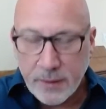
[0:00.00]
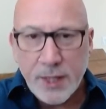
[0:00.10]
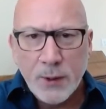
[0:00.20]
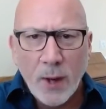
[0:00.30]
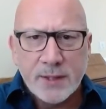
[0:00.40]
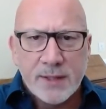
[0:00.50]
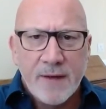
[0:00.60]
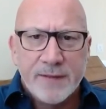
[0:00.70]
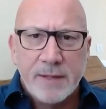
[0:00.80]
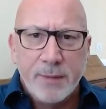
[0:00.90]
You also
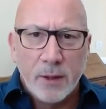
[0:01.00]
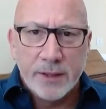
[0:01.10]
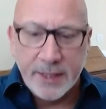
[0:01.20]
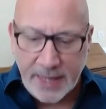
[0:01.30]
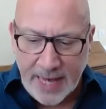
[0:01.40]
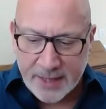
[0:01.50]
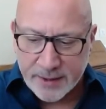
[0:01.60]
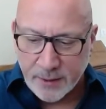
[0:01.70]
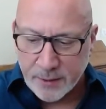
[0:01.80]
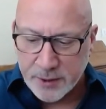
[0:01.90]
have the ability to
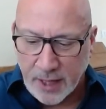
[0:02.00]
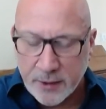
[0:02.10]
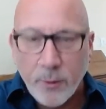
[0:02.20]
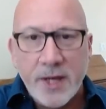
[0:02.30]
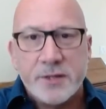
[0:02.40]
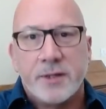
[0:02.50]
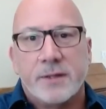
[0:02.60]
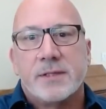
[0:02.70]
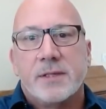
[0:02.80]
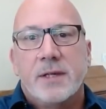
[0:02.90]
ask your child
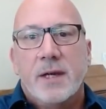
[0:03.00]
questions.